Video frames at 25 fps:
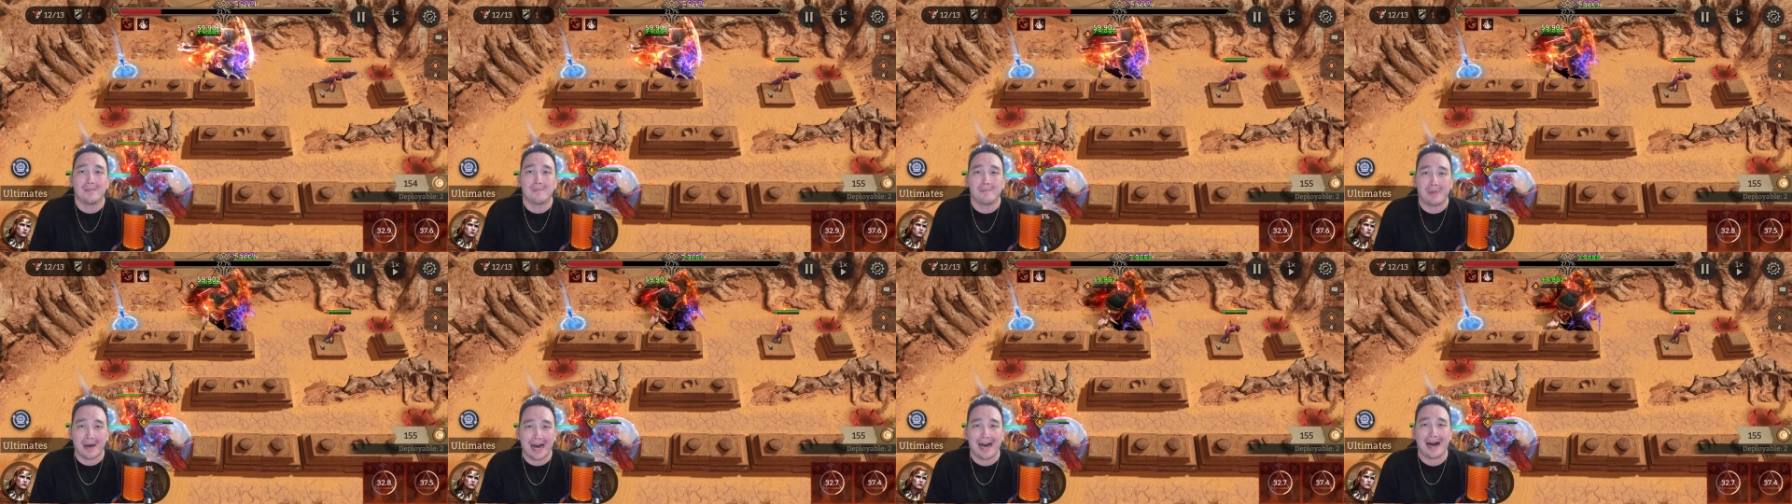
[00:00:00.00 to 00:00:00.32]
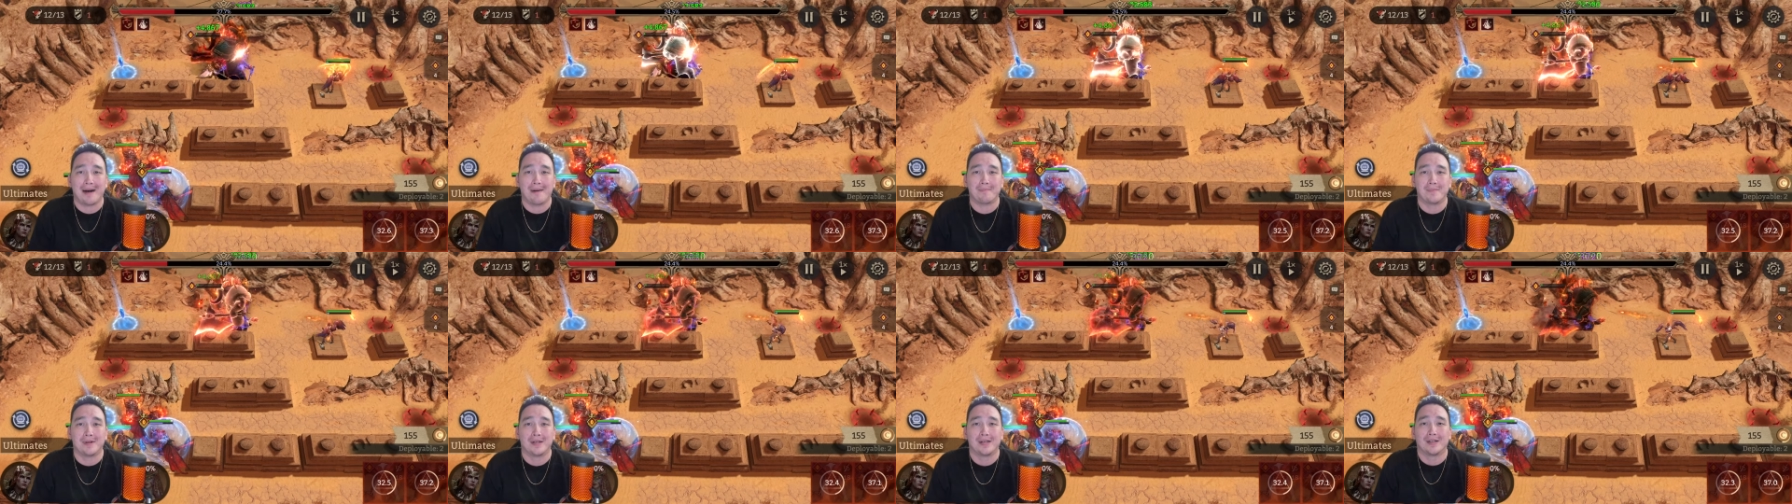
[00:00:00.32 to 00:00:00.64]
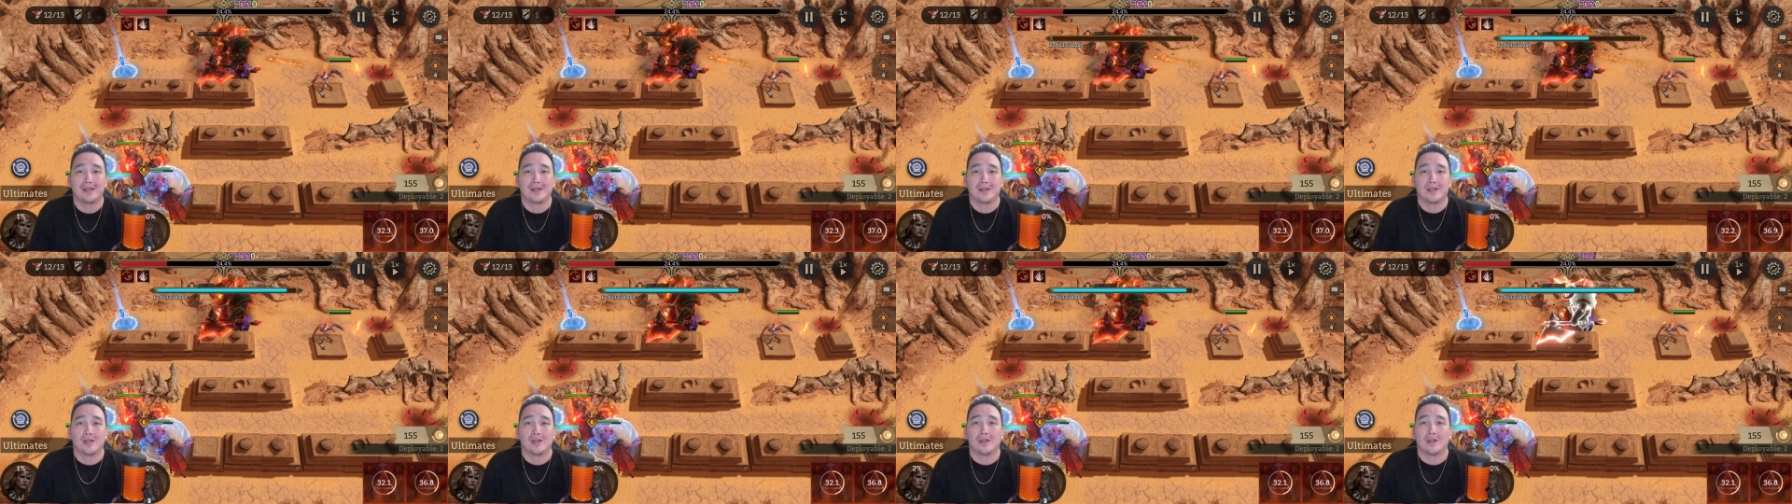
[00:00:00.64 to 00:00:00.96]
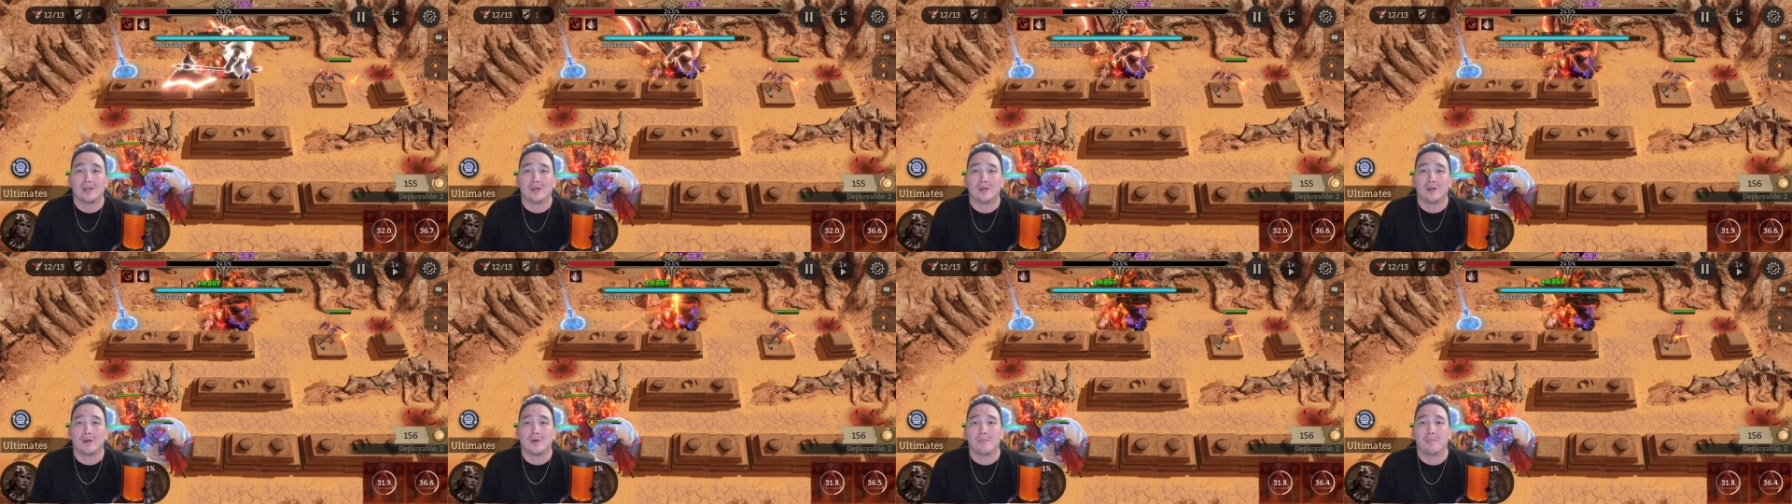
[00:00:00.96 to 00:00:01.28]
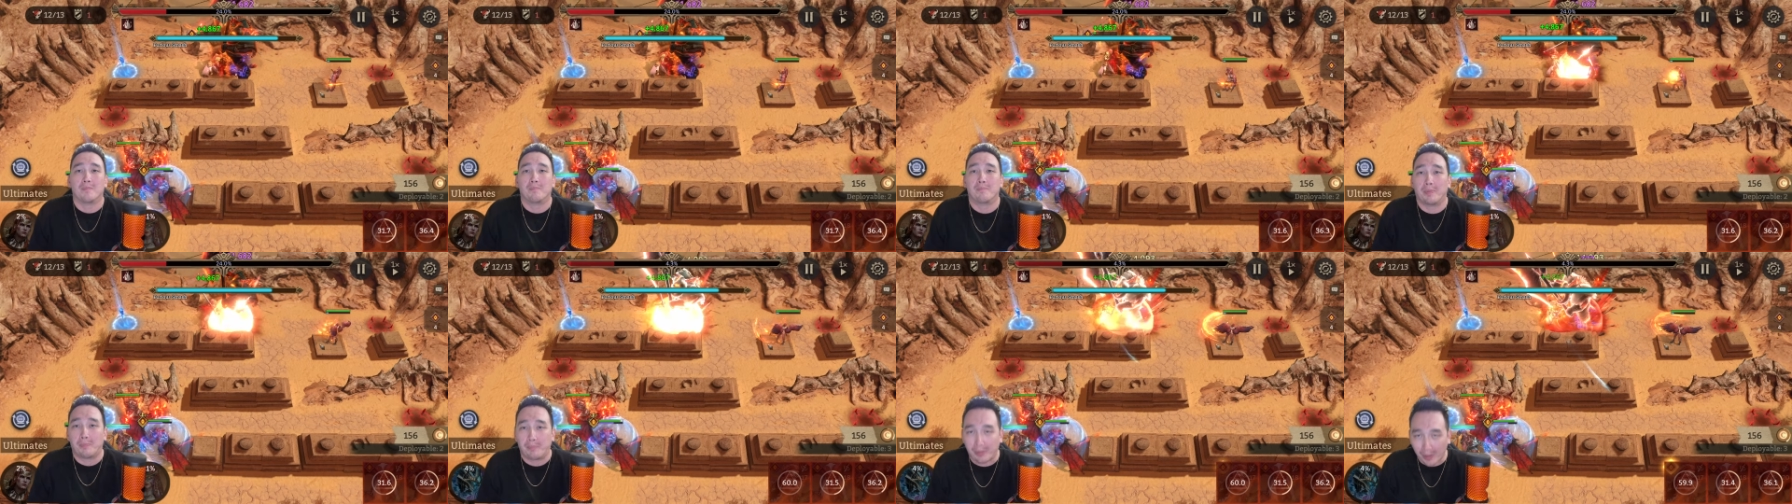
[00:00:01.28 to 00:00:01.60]
bop,
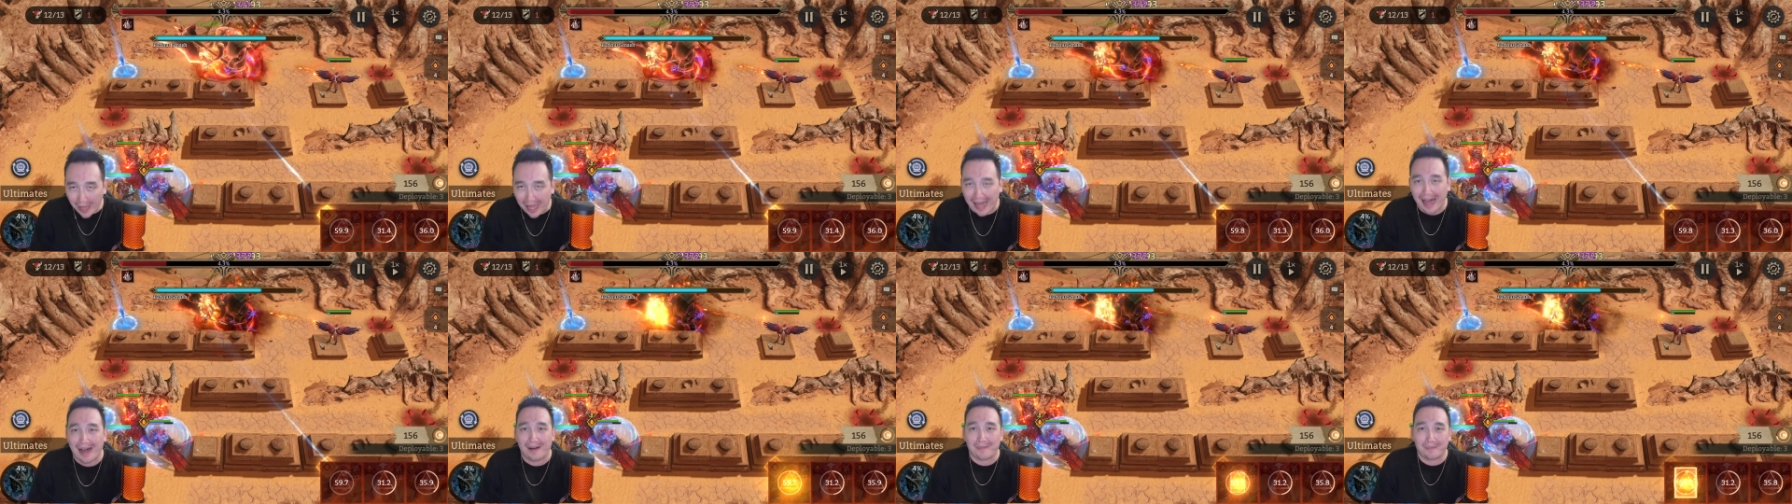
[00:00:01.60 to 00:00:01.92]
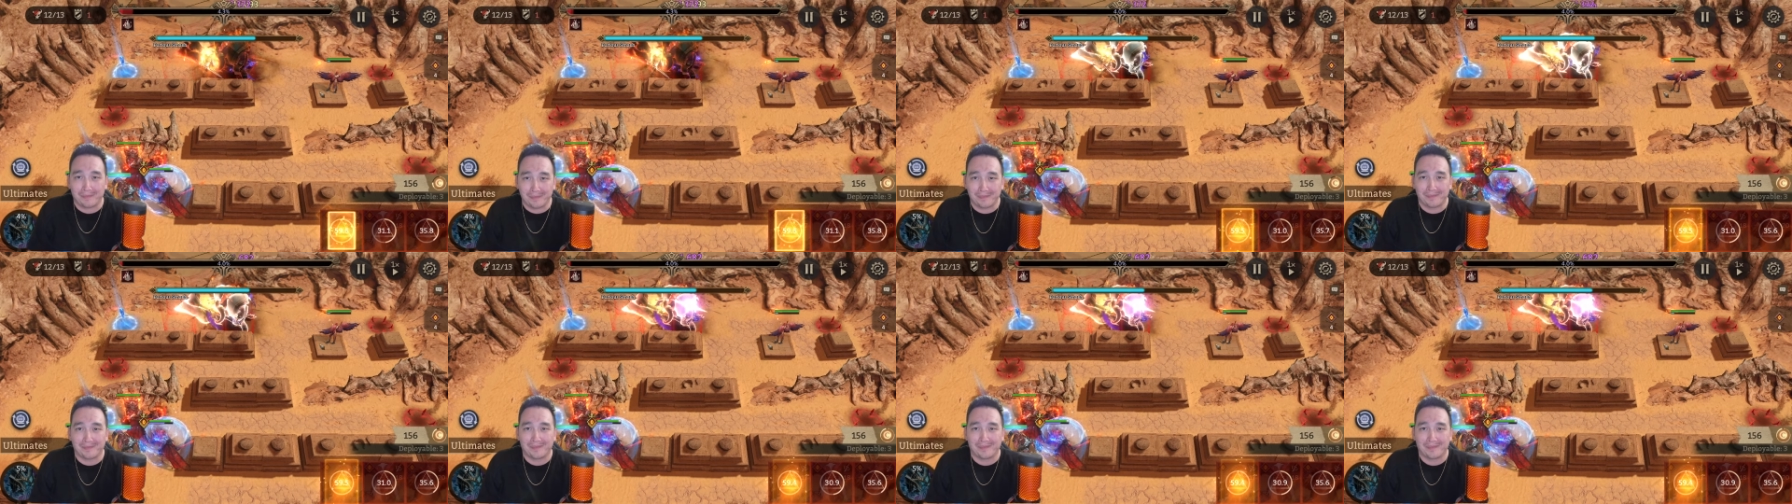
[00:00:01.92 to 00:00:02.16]
Blah.